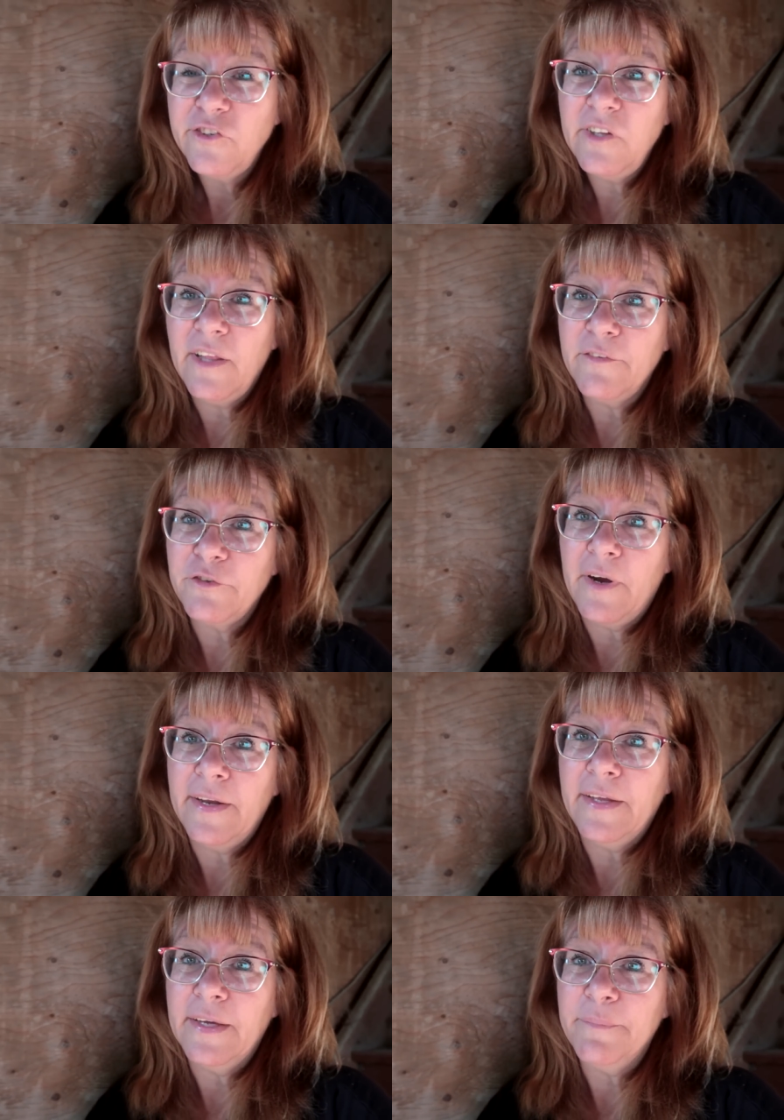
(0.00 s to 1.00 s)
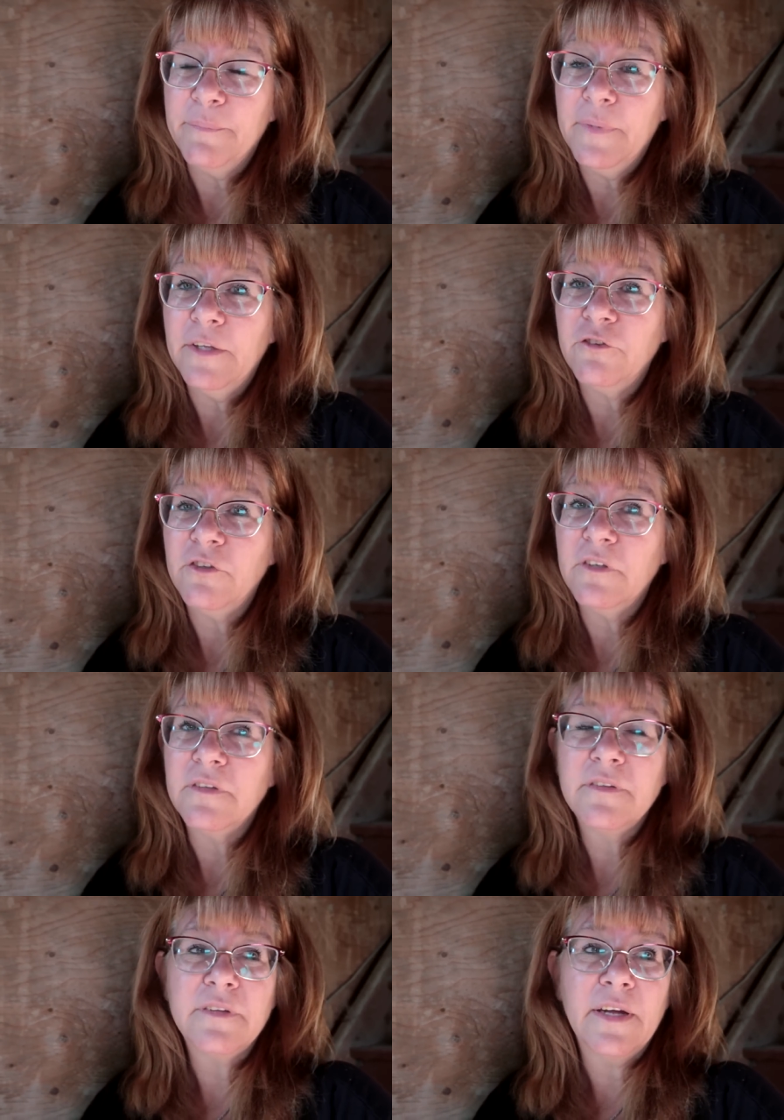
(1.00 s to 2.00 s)
she loves riding him and she
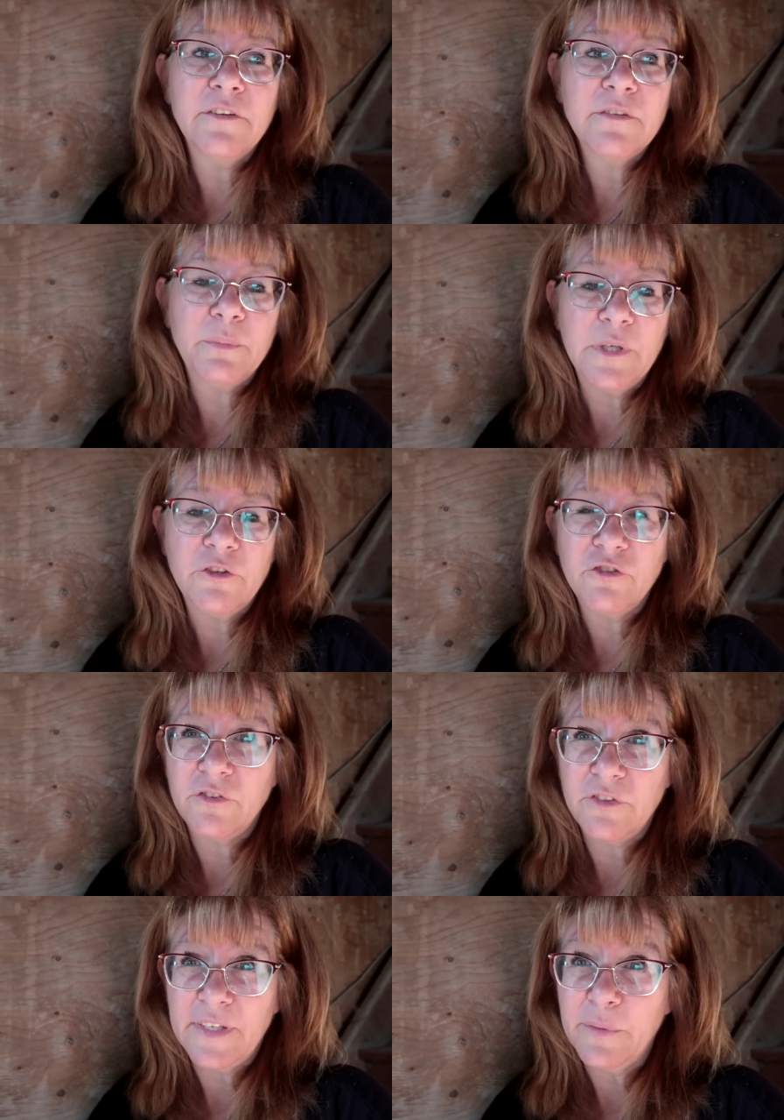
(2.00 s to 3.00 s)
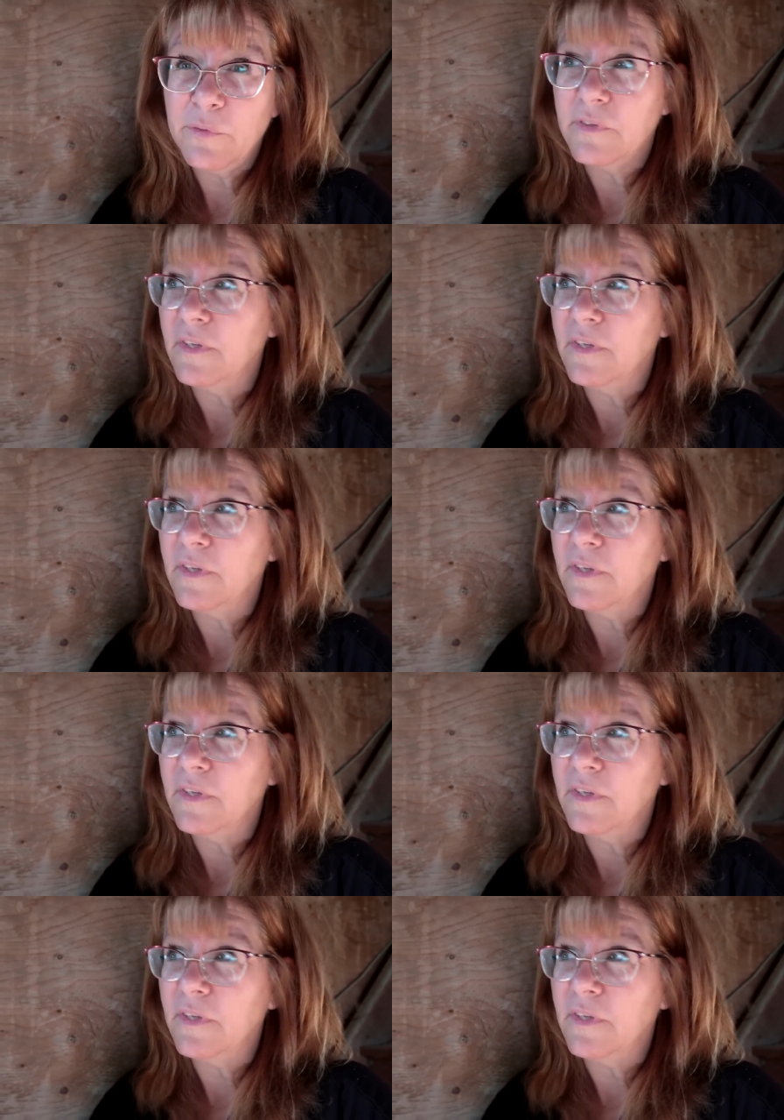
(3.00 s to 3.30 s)
just i just wish it was